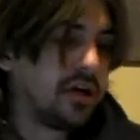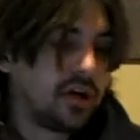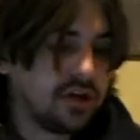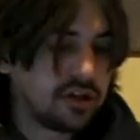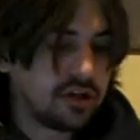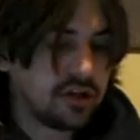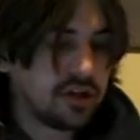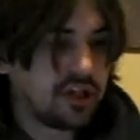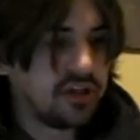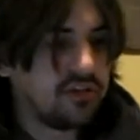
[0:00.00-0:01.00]
is you can
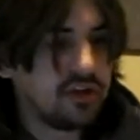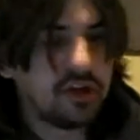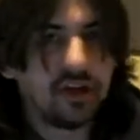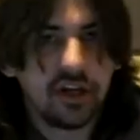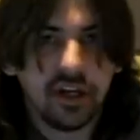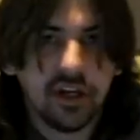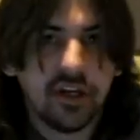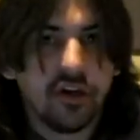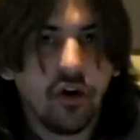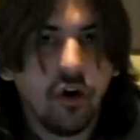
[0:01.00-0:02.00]
leave your
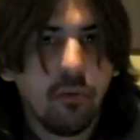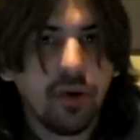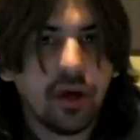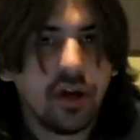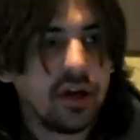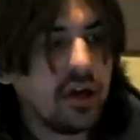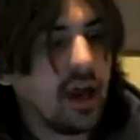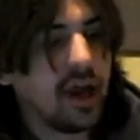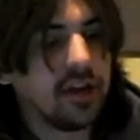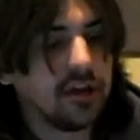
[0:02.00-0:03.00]
E open
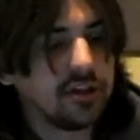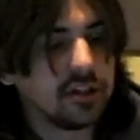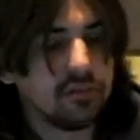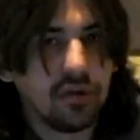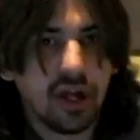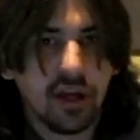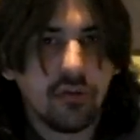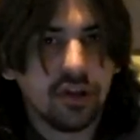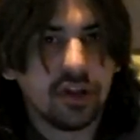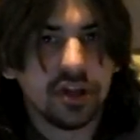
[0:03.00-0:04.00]
and you can just play
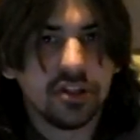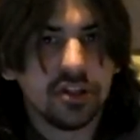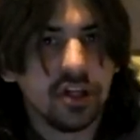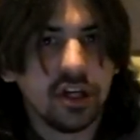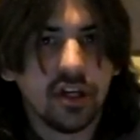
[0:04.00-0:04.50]
with your G.